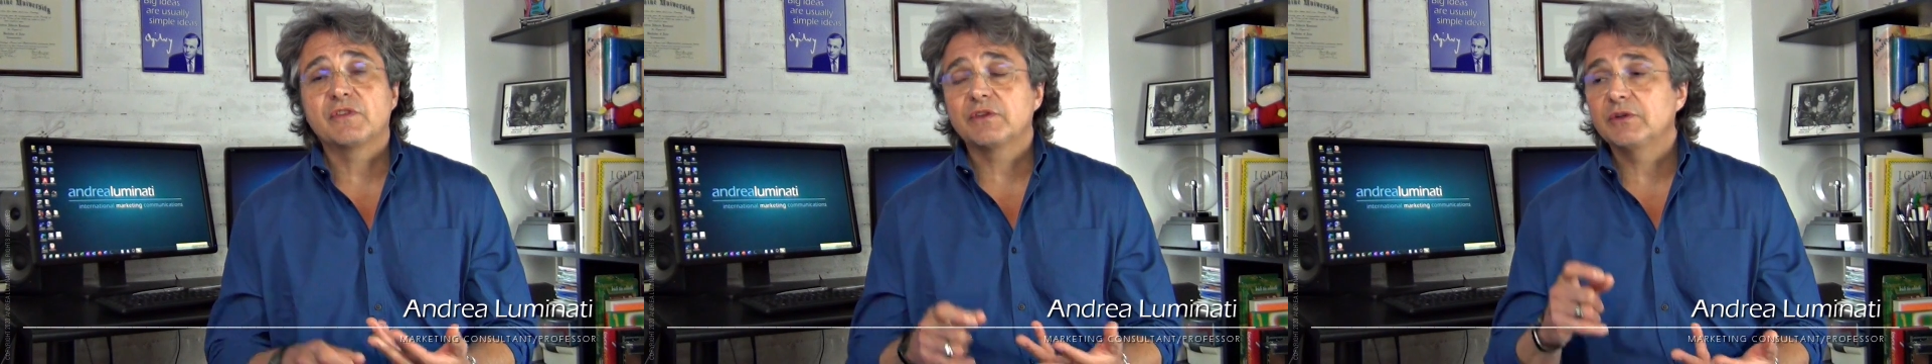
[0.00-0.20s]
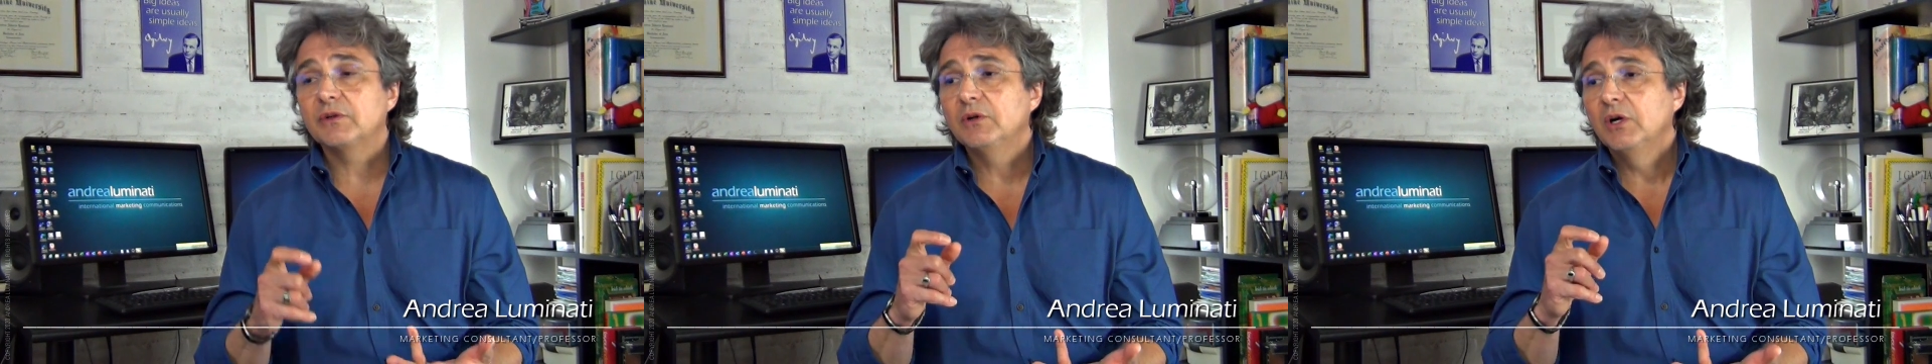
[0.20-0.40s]

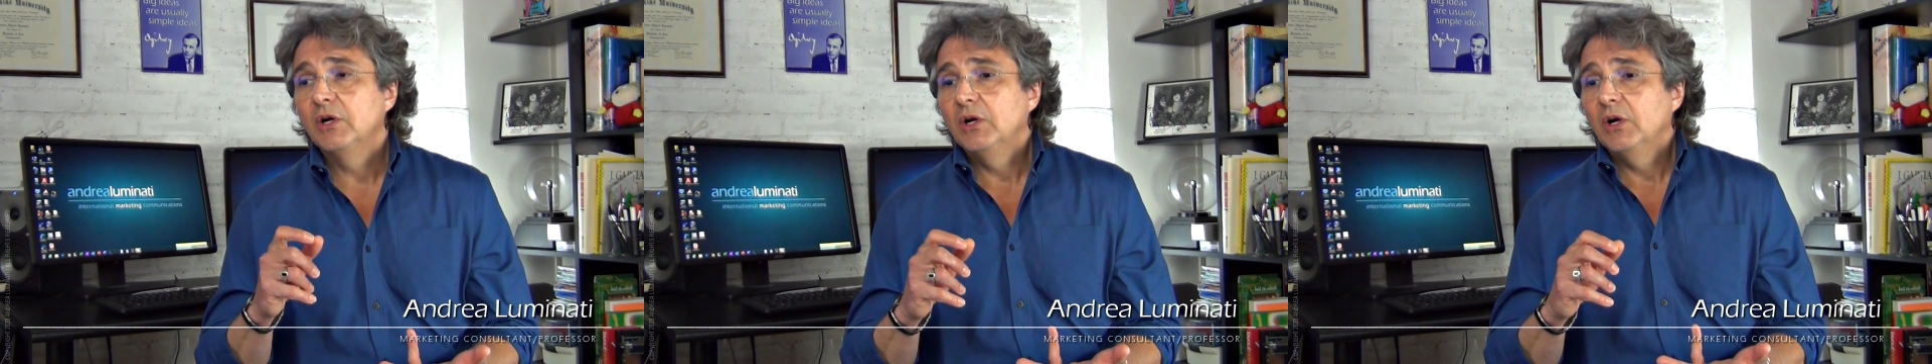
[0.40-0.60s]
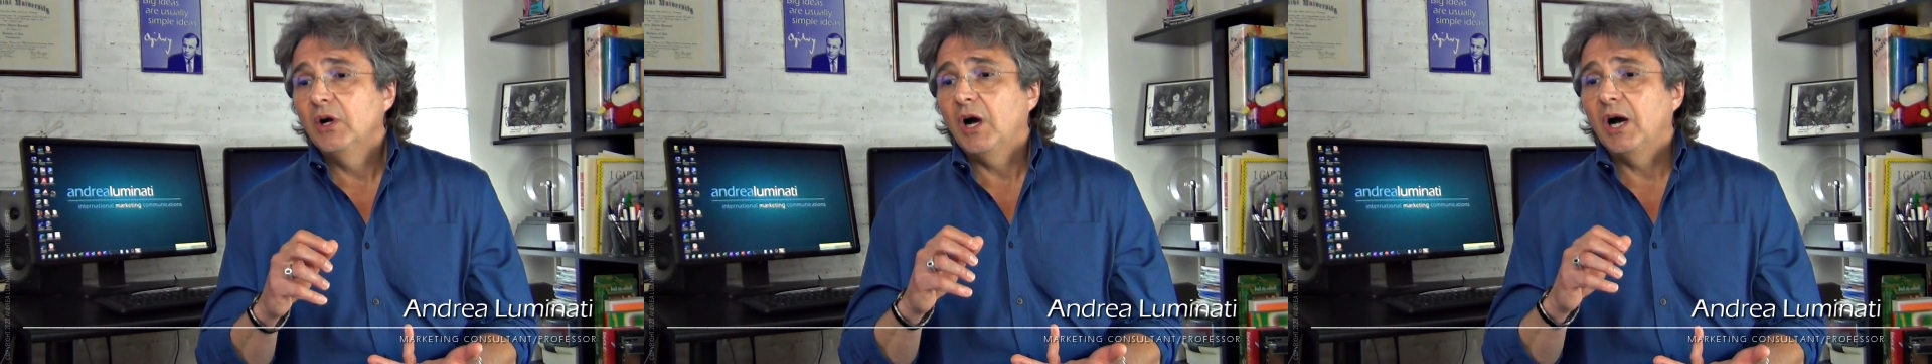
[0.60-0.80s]
to,
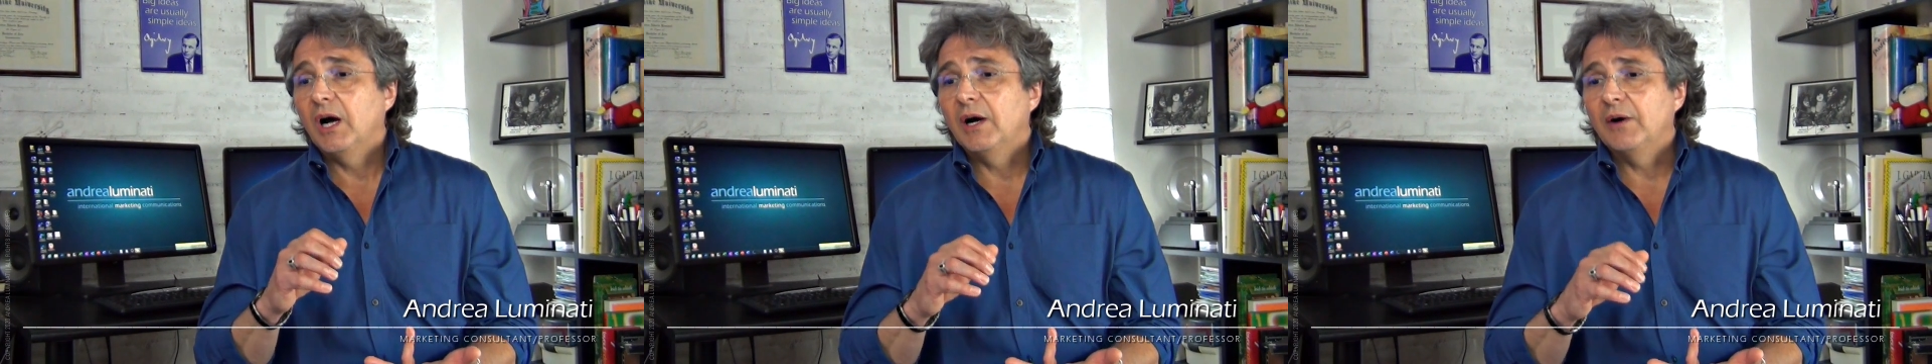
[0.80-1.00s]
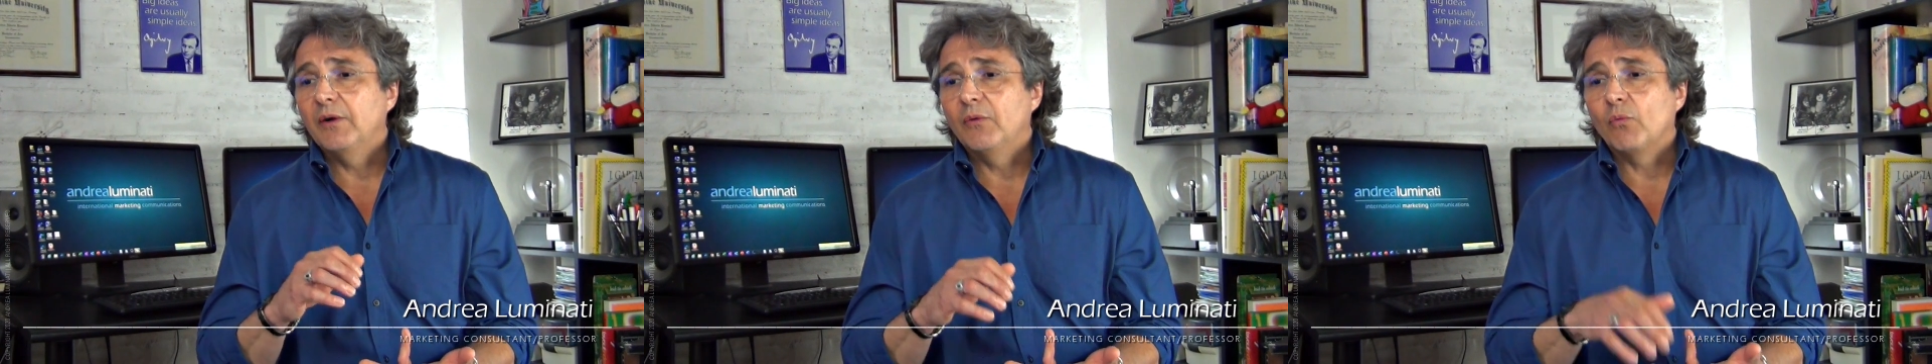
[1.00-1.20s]

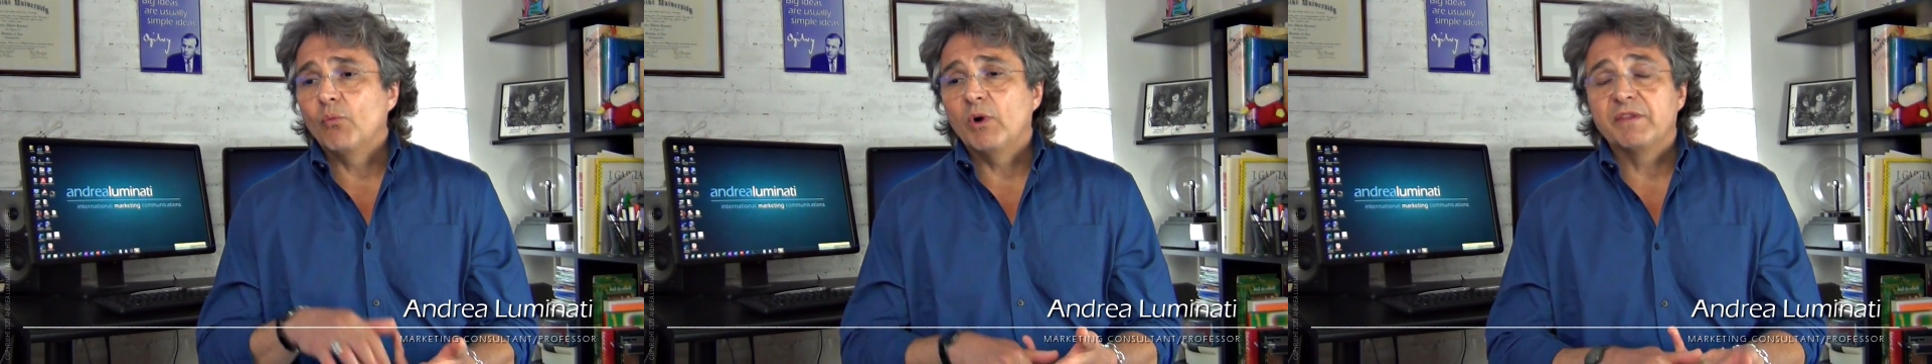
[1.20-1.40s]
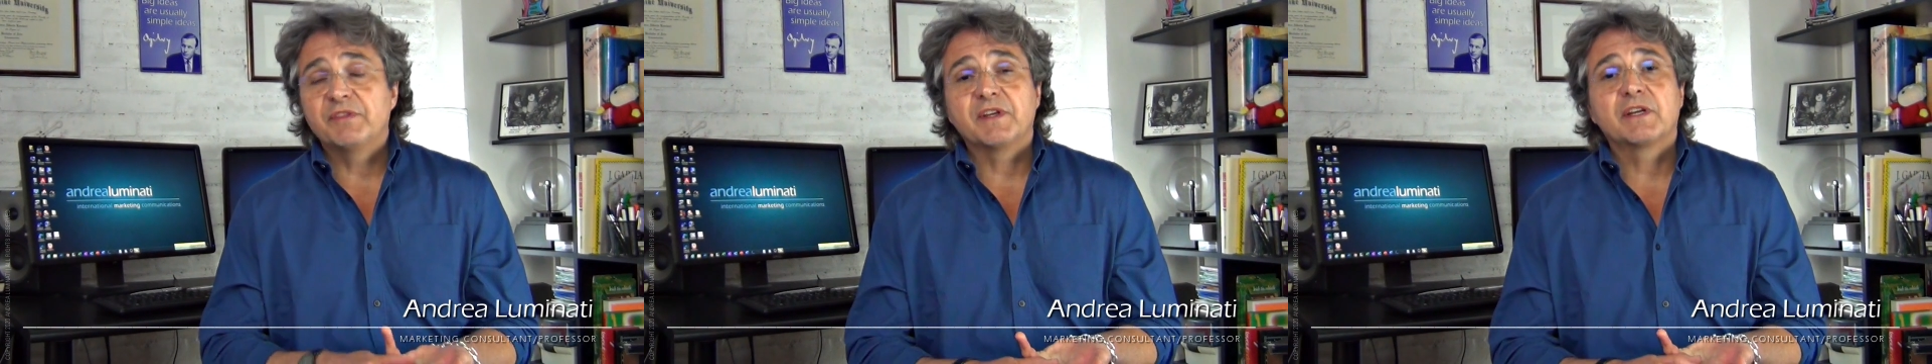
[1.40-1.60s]

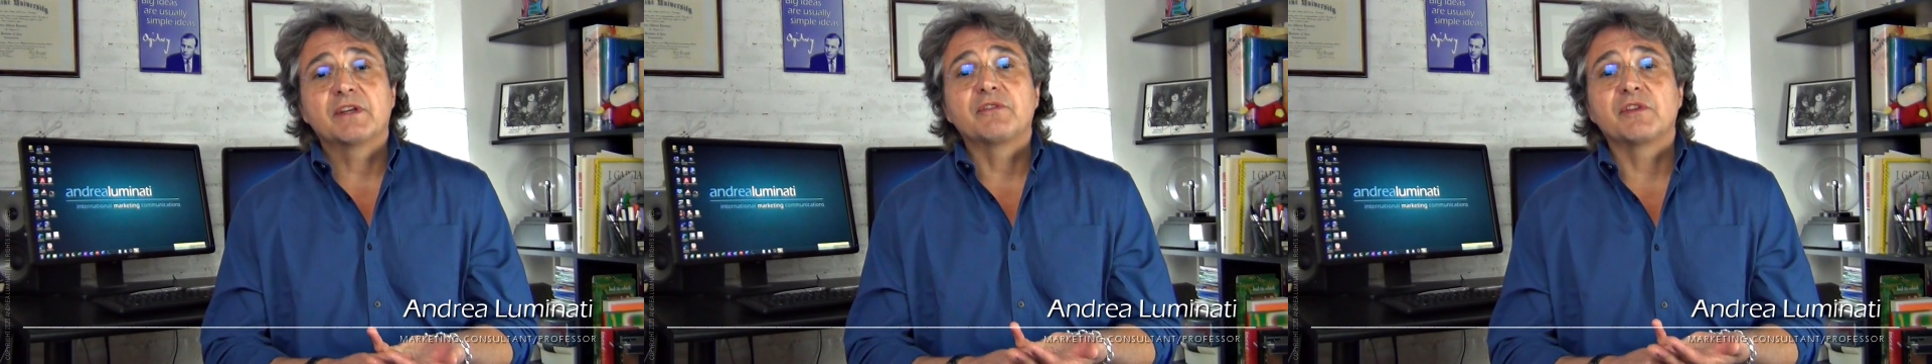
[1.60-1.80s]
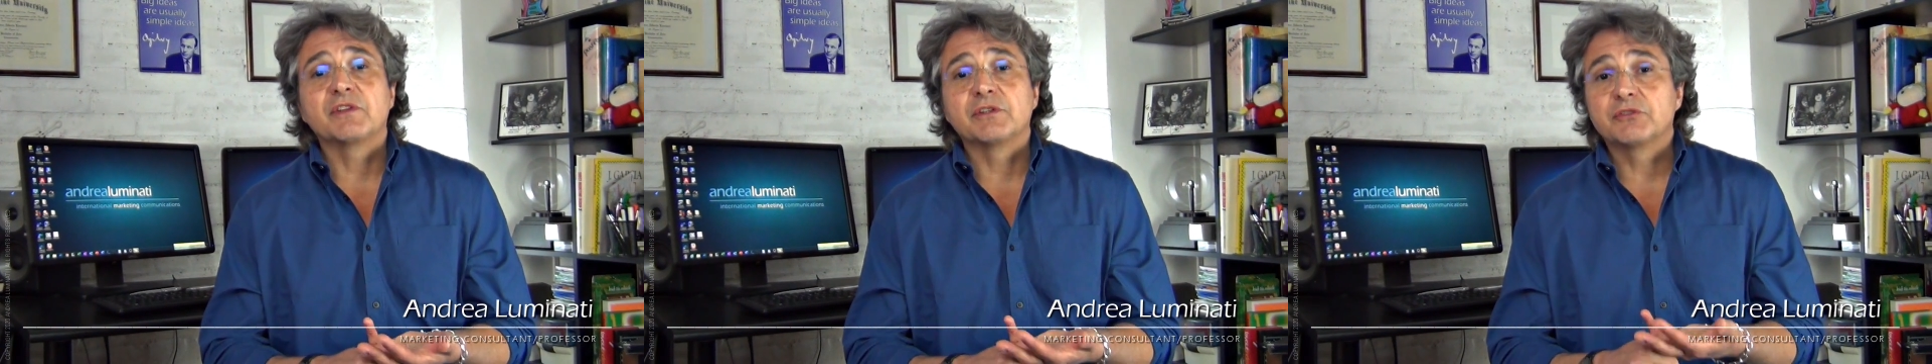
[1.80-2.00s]
what they
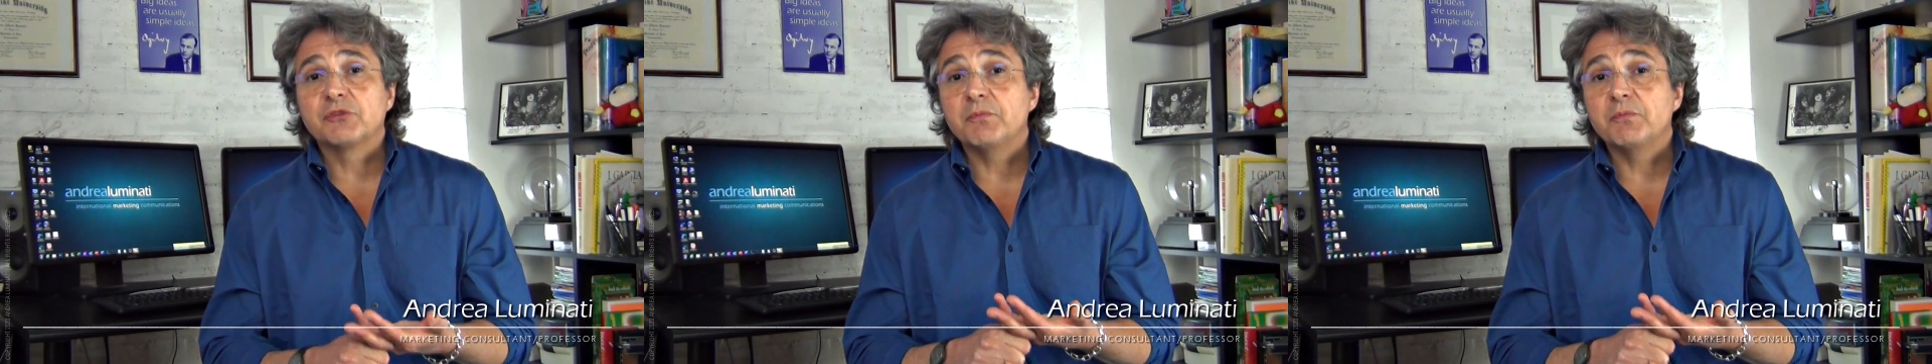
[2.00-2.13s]
consider